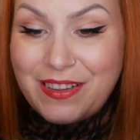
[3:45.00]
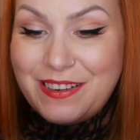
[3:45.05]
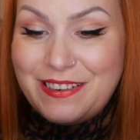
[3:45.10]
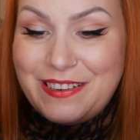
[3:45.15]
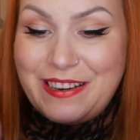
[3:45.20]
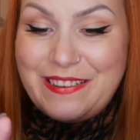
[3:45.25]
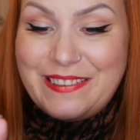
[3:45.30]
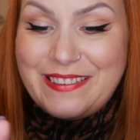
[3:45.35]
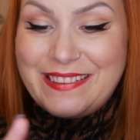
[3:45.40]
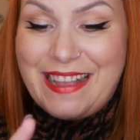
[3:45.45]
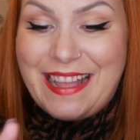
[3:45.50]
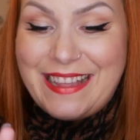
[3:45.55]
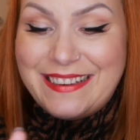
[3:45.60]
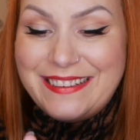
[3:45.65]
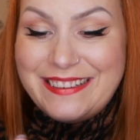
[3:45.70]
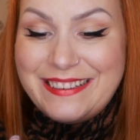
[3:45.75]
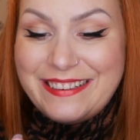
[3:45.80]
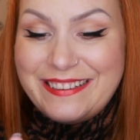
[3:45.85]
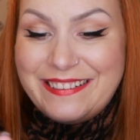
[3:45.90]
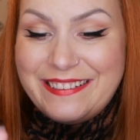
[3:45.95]
No
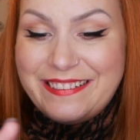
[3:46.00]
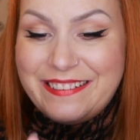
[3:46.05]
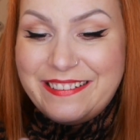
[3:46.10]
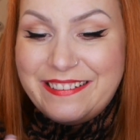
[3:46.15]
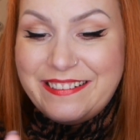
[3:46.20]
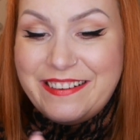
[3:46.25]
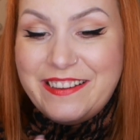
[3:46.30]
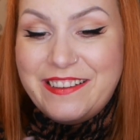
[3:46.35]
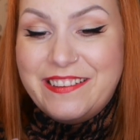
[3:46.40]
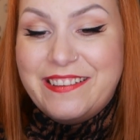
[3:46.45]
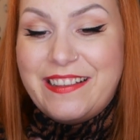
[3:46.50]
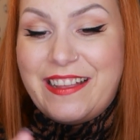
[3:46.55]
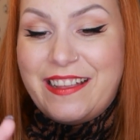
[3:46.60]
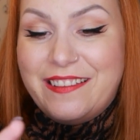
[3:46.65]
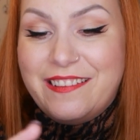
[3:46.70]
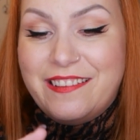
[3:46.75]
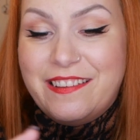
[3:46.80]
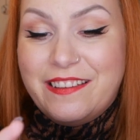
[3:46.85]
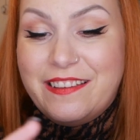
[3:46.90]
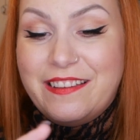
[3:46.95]
scent. No
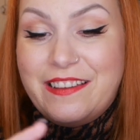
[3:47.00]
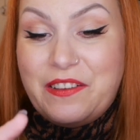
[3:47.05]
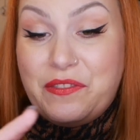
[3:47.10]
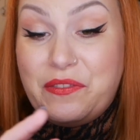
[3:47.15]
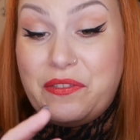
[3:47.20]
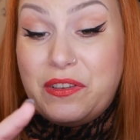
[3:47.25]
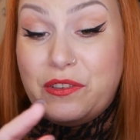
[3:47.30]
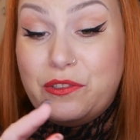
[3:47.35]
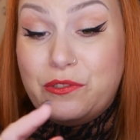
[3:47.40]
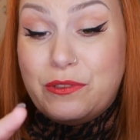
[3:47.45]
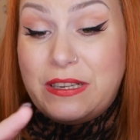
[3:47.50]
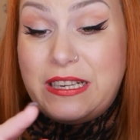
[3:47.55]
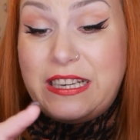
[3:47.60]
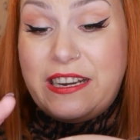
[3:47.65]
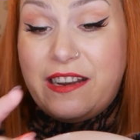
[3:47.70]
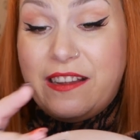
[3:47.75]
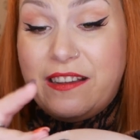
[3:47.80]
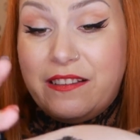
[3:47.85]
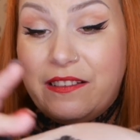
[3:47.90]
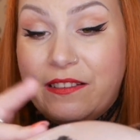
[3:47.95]
scent it feels
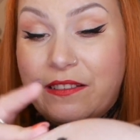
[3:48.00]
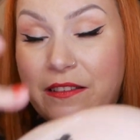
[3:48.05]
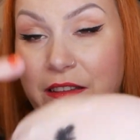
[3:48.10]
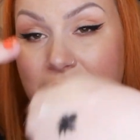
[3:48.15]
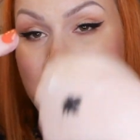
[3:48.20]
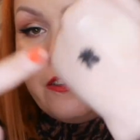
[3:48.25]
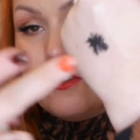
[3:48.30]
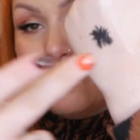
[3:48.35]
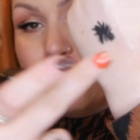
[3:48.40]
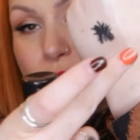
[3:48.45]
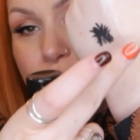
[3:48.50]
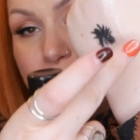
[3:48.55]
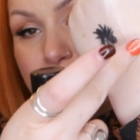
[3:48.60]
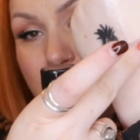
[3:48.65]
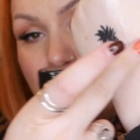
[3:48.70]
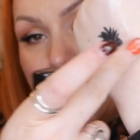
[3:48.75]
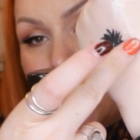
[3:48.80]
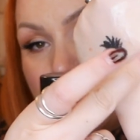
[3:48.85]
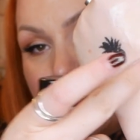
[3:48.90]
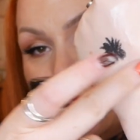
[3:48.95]
really nice nice and
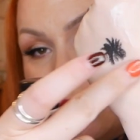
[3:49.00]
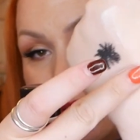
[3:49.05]
creamy and you